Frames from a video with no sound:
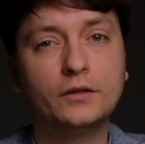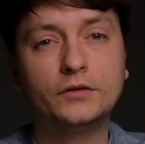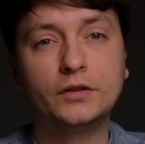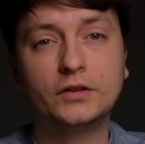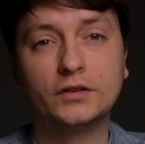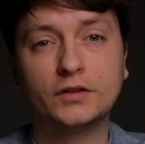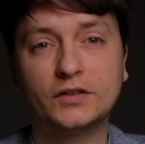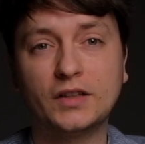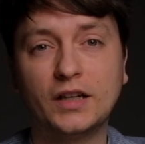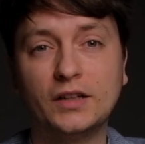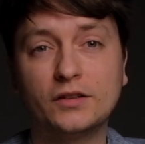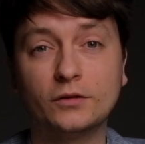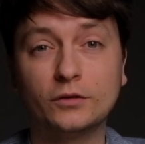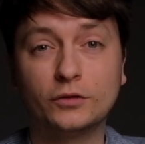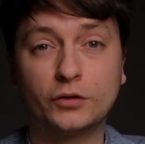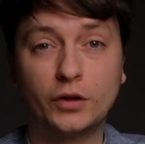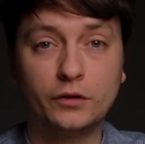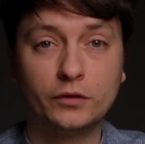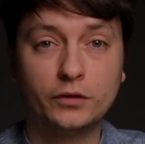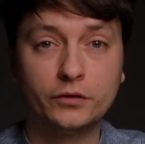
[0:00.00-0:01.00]
their sights
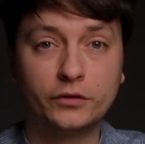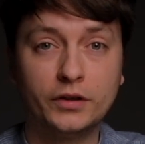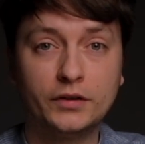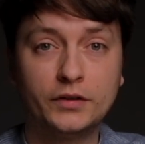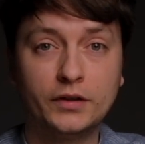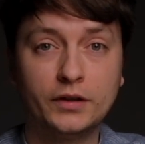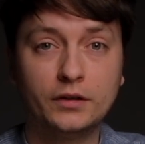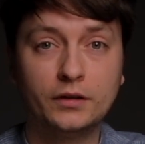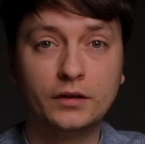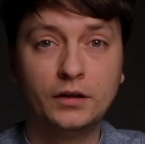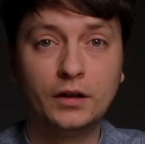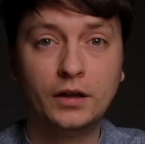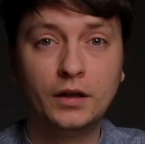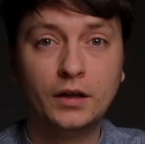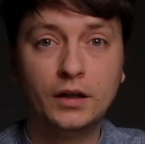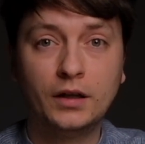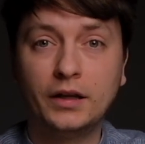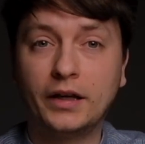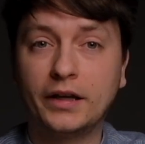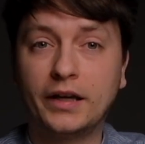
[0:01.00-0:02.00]
on travel retail,
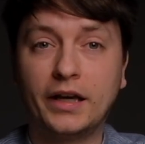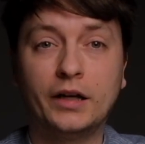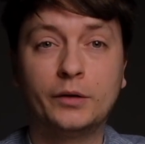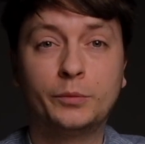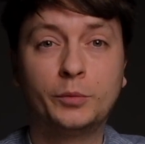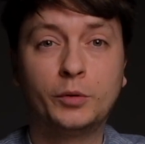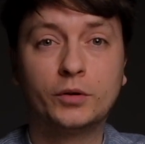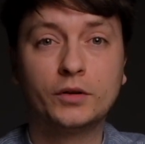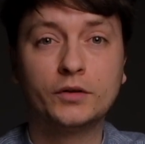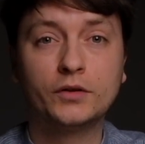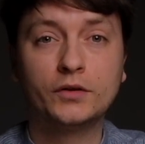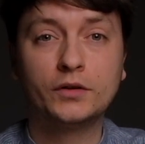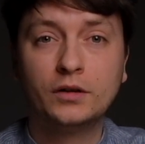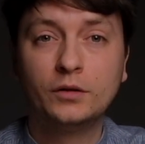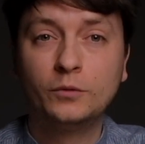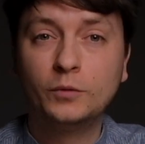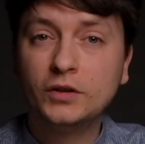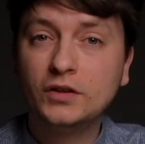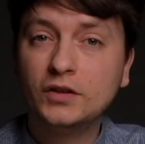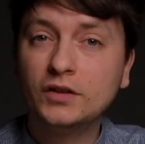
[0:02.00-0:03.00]
like airports,
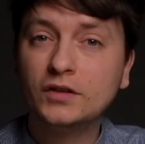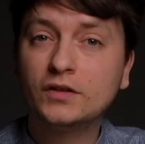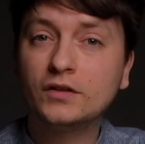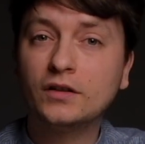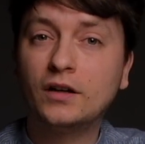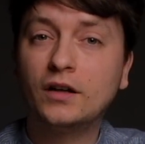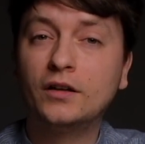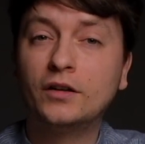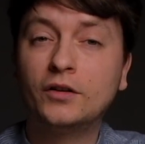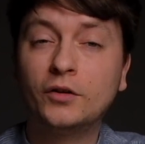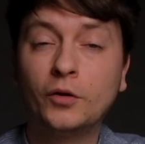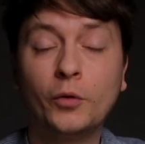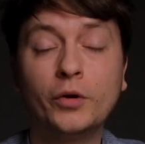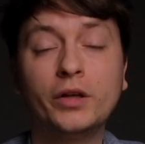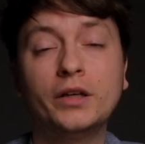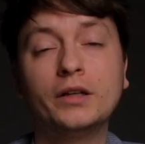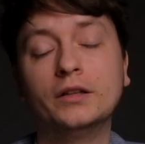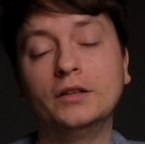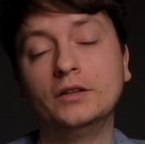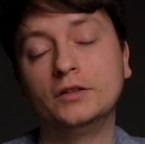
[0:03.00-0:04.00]
which is an
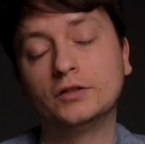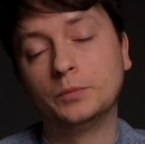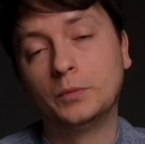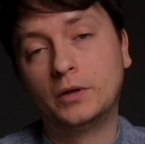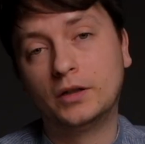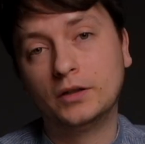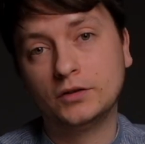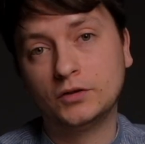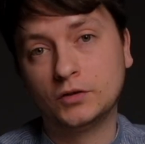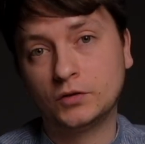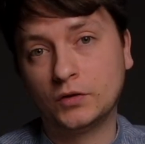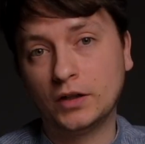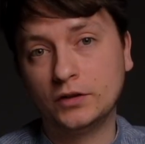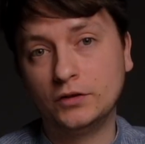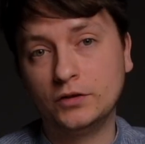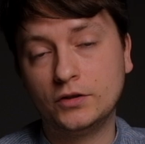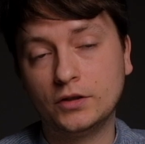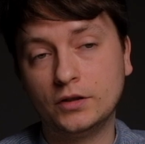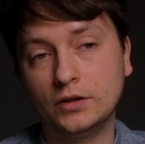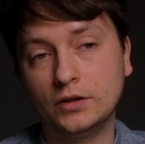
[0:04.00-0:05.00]
annoyingly smart strategy.